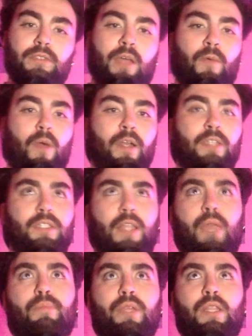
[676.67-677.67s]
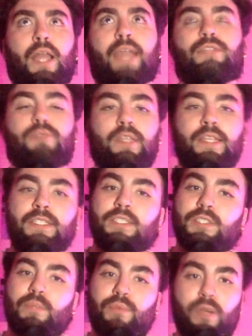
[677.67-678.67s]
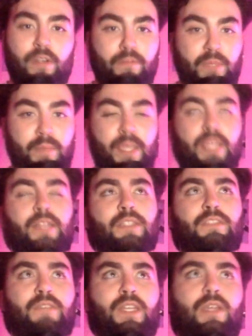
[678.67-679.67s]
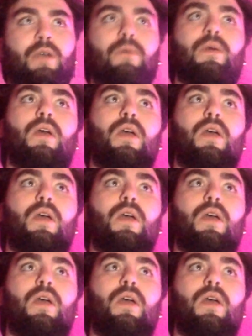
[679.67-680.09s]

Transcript: So I wanted to like bring light to it. This is the point of me making this video.